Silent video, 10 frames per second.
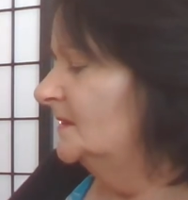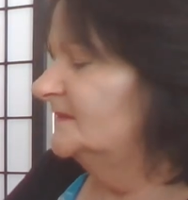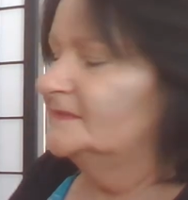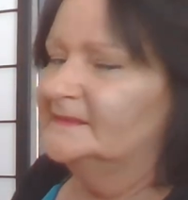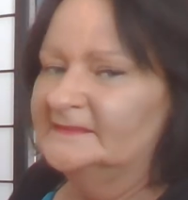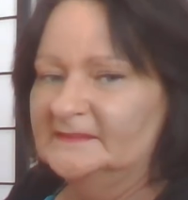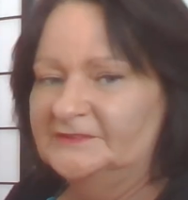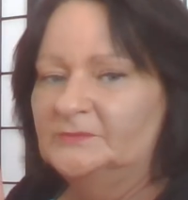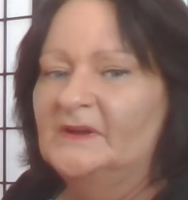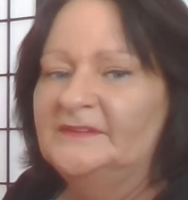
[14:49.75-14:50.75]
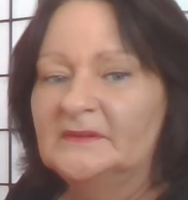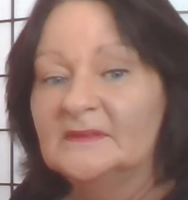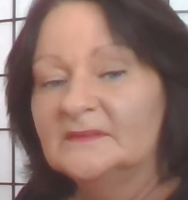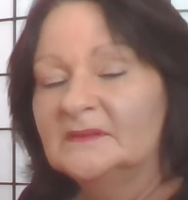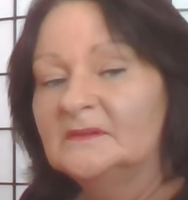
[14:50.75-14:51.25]
So this situation
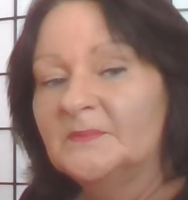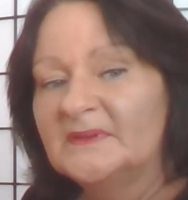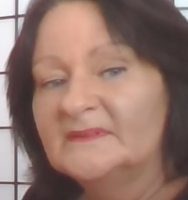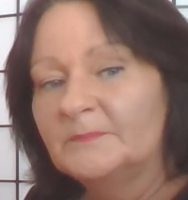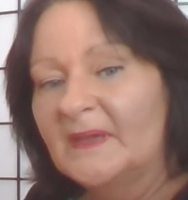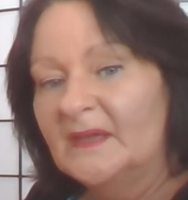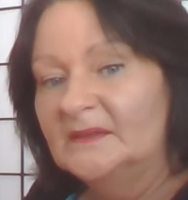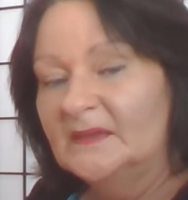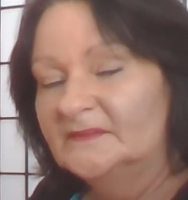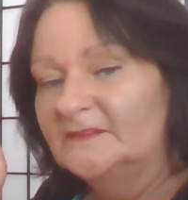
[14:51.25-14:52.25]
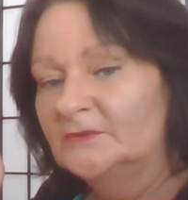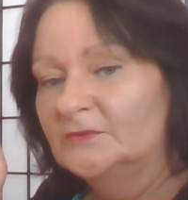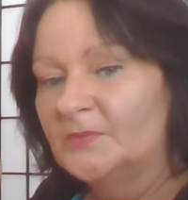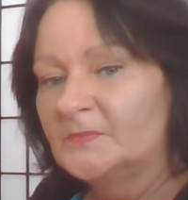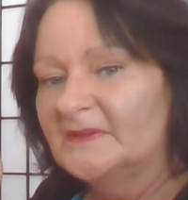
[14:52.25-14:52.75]
isn't going to be as bad as
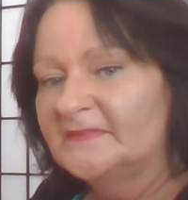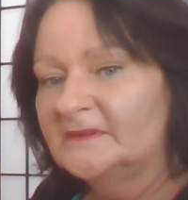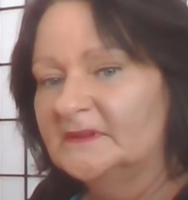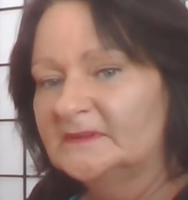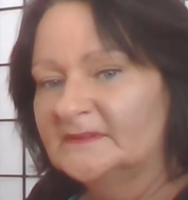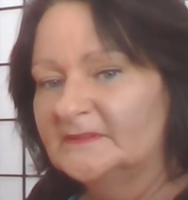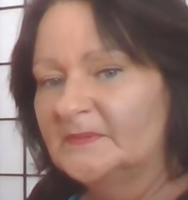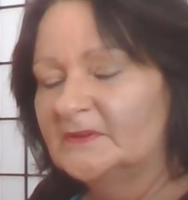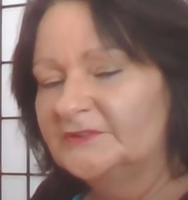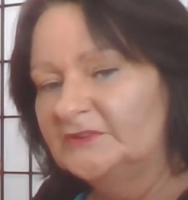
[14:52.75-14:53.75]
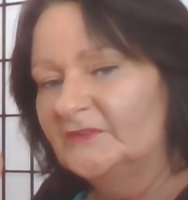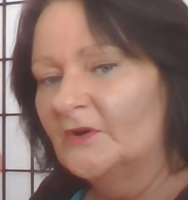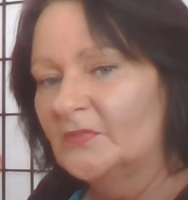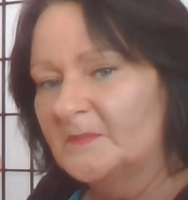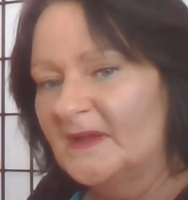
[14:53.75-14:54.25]
you probably think it is because you've
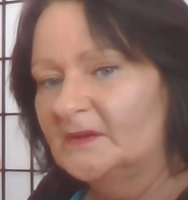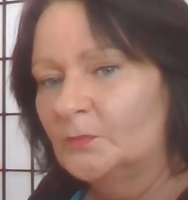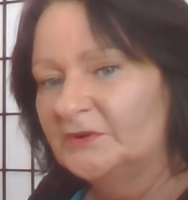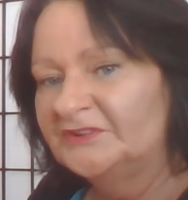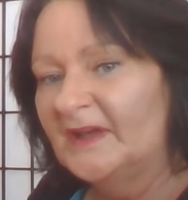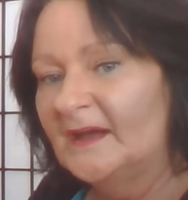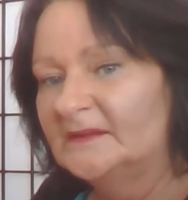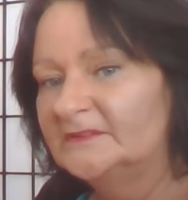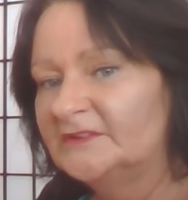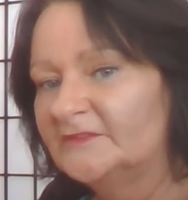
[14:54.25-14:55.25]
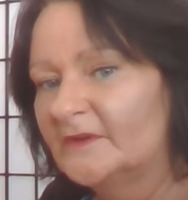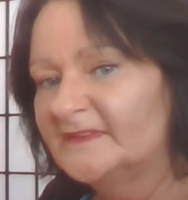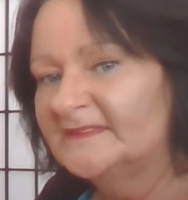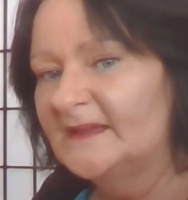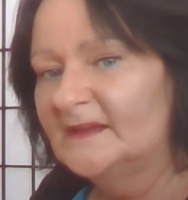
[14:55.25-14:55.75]
got the Make-A-Wish card and you've got the
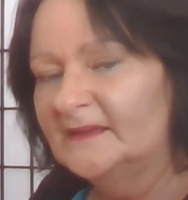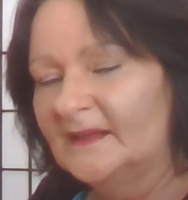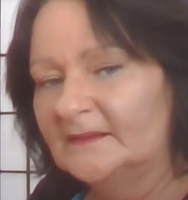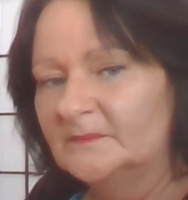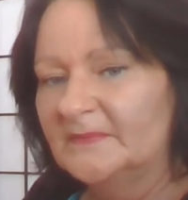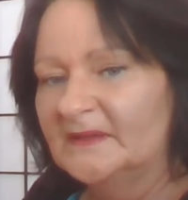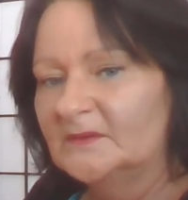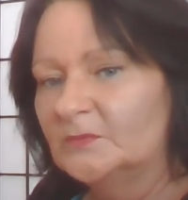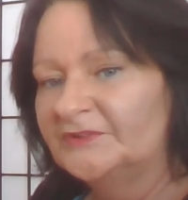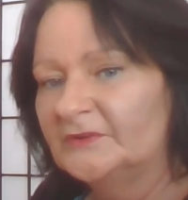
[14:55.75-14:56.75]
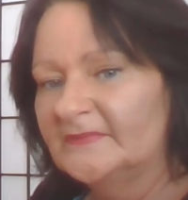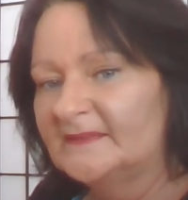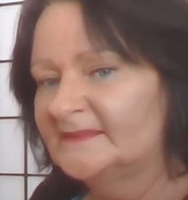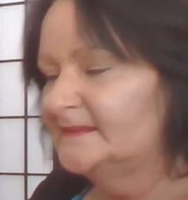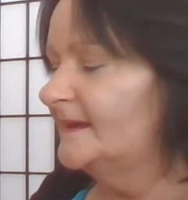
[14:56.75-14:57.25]
Star card, Make-A-Wish on
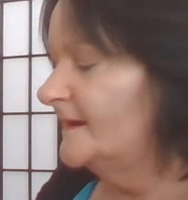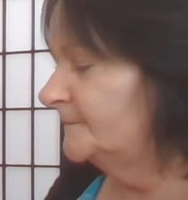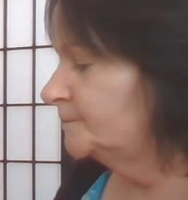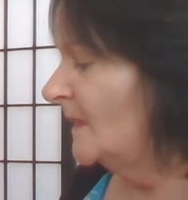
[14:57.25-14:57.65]
that star.